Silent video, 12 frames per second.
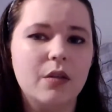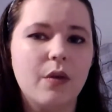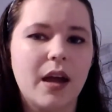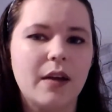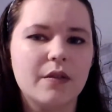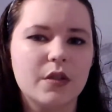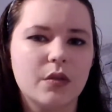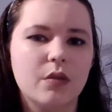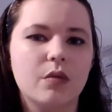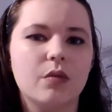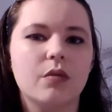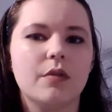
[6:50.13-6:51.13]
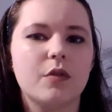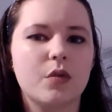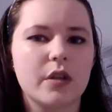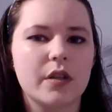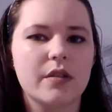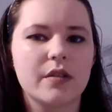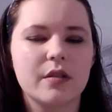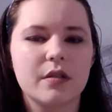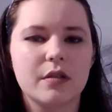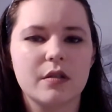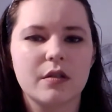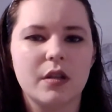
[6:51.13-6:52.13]
You have to, of course,
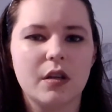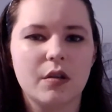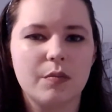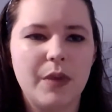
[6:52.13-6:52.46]
you know,